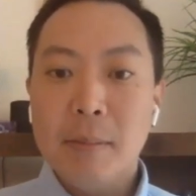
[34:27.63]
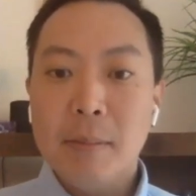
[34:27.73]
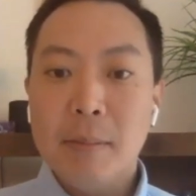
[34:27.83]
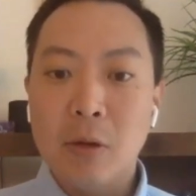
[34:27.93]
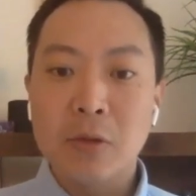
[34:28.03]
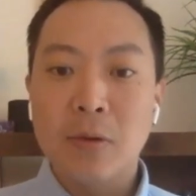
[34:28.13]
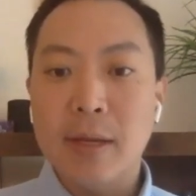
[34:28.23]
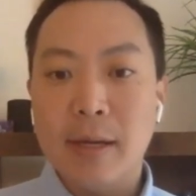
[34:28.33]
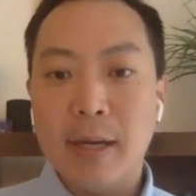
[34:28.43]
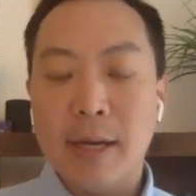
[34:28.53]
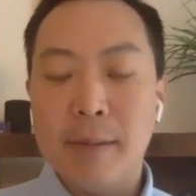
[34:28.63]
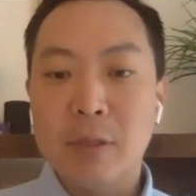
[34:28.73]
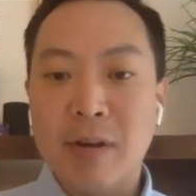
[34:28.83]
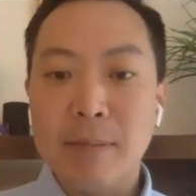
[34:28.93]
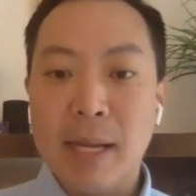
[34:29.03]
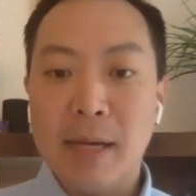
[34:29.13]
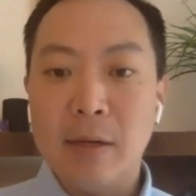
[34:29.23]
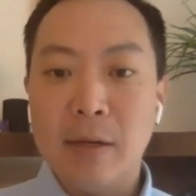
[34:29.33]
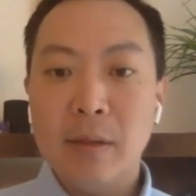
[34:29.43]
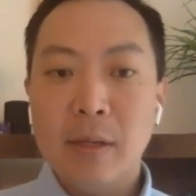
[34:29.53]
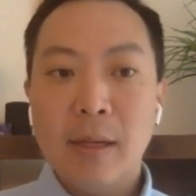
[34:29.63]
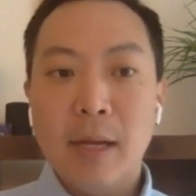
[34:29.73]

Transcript: But those are the direct mail.